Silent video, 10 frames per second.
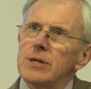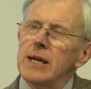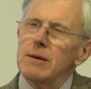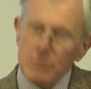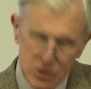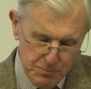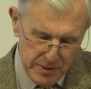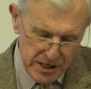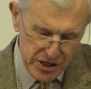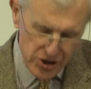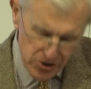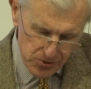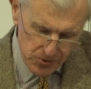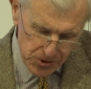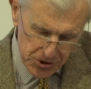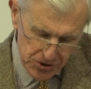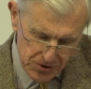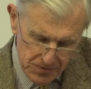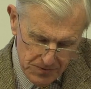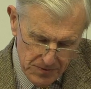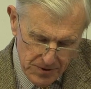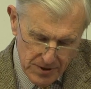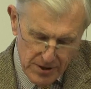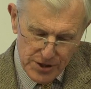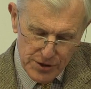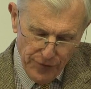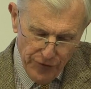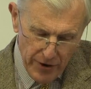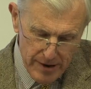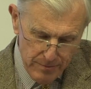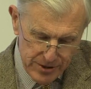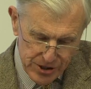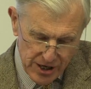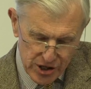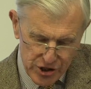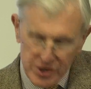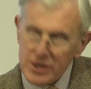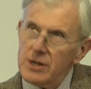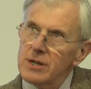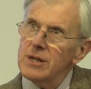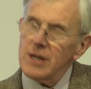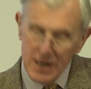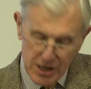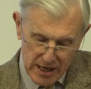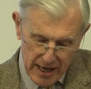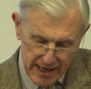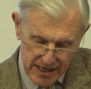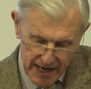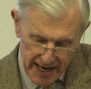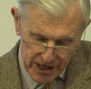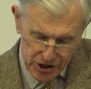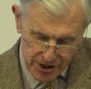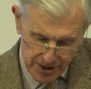it must be used to frame discussion and guide action.